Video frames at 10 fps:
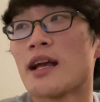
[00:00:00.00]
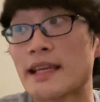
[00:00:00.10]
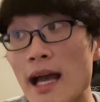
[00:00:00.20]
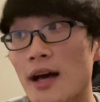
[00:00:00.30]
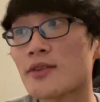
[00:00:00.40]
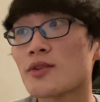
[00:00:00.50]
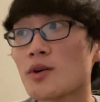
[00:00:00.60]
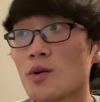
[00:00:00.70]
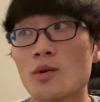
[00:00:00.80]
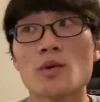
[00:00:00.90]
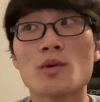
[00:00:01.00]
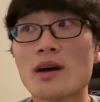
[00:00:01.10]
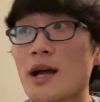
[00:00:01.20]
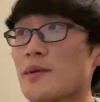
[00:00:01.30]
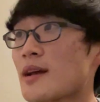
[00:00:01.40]
yeah. So
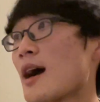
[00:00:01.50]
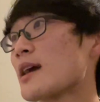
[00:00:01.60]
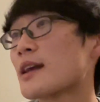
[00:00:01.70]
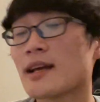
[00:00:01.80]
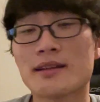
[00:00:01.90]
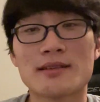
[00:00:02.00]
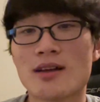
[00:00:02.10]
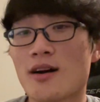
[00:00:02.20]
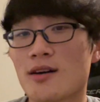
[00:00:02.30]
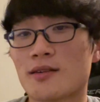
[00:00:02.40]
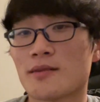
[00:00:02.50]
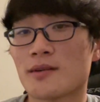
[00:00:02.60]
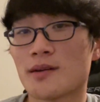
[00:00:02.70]
I mean, I can talk